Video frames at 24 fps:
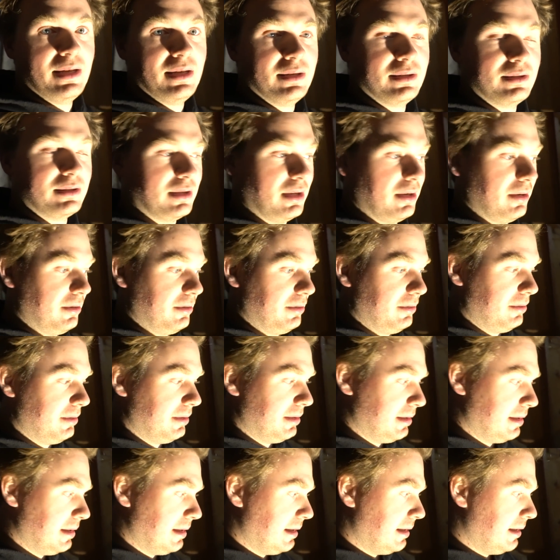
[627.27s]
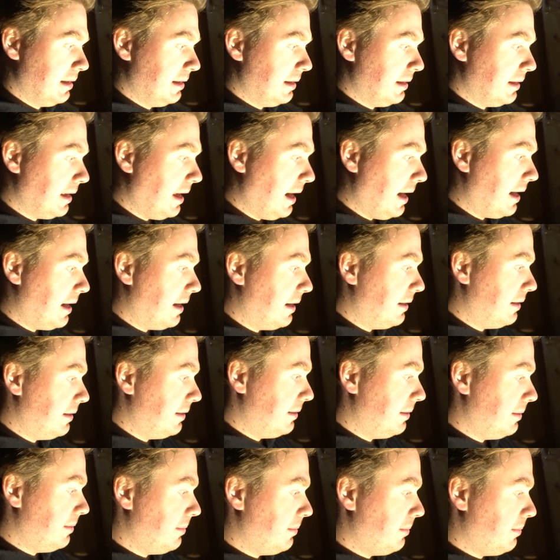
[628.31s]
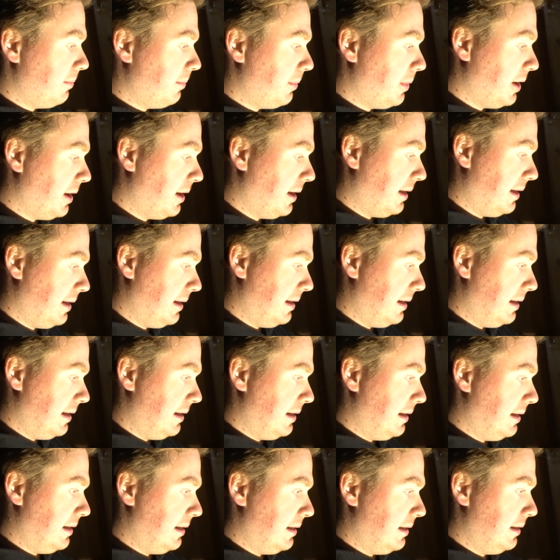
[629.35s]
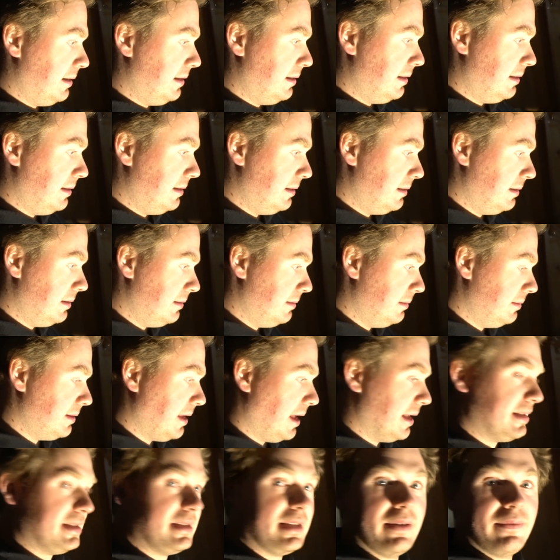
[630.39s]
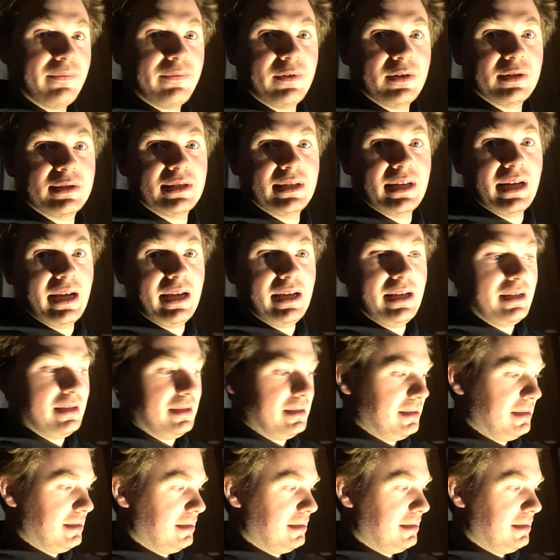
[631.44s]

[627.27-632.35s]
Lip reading: So yeah, but that's it for today.